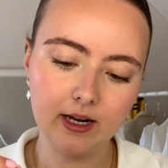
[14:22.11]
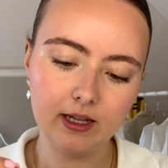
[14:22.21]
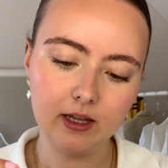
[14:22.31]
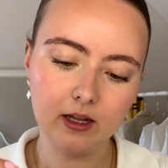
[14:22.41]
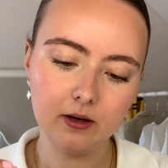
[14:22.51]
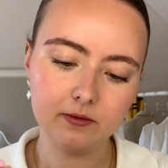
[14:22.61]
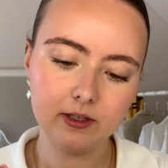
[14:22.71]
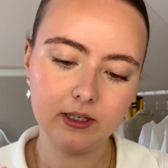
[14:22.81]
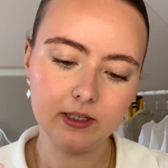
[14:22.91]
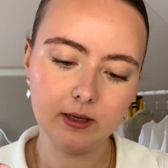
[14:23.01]
I love
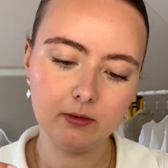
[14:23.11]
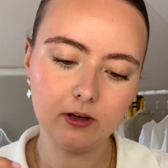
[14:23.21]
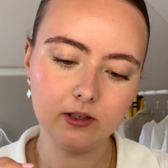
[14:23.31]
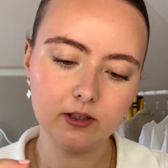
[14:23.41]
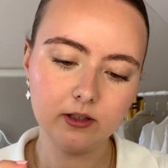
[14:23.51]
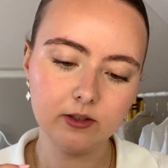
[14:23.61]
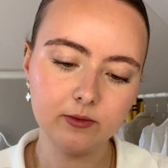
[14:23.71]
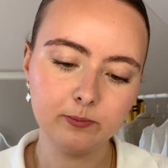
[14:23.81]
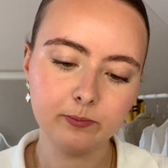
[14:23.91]
these lip glosses.